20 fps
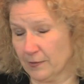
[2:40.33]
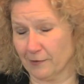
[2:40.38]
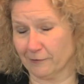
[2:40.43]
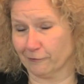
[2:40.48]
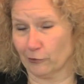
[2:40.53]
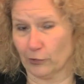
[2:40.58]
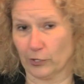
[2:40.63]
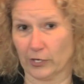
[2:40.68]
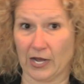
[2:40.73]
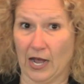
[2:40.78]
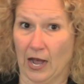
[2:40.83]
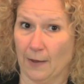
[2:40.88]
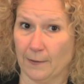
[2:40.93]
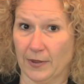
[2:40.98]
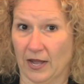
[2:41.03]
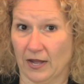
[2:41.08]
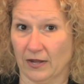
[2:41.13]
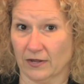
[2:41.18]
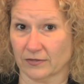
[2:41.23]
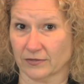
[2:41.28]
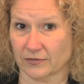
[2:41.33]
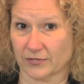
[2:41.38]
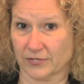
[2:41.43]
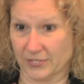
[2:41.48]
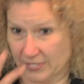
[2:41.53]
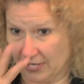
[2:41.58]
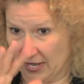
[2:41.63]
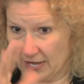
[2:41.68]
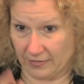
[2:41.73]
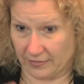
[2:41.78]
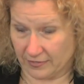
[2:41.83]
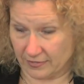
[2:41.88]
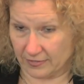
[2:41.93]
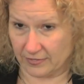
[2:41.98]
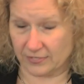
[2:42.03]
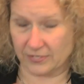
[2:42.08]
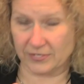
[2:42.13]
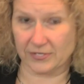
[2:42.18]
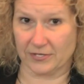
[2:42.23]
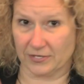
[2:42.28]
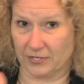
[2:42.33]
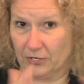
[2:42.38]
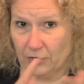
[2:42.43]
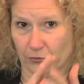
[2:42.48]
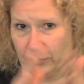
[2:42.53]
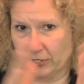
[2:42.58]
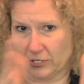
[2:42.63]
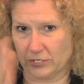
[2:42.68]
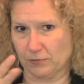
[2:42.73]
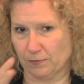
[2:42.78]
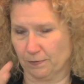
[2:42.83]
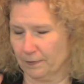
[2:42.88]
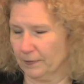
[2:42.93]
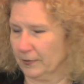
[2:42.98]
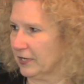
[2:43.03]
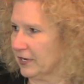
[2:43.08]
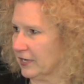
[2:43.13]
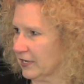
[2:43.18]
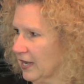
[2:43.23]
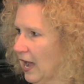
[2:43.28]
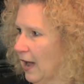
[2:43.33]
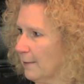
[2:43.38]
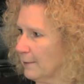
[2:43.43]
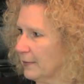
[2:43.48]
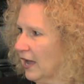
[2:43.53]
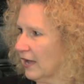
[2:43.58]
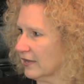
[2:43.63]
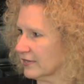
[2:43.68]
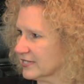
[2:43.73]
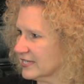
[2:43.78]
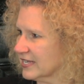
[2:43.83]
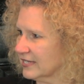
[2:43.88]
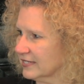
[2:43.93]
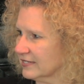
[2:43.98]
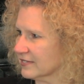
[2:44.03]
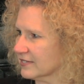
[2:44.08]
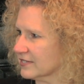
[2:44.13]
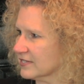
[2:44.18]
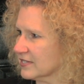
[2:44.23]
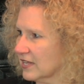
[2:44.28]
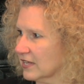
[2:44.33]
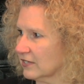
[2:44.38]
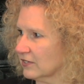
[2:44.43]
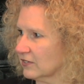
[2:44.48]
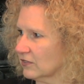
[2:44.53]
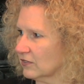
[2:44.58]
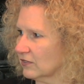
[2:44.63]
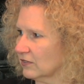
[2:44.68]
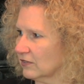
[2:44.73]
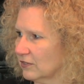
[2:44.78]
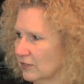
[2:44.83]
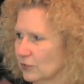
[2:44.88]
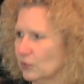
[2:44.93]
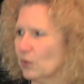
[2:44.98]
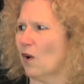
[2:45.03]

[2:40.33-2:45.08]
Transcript: before a compound sentence, to split a compound sentence, then you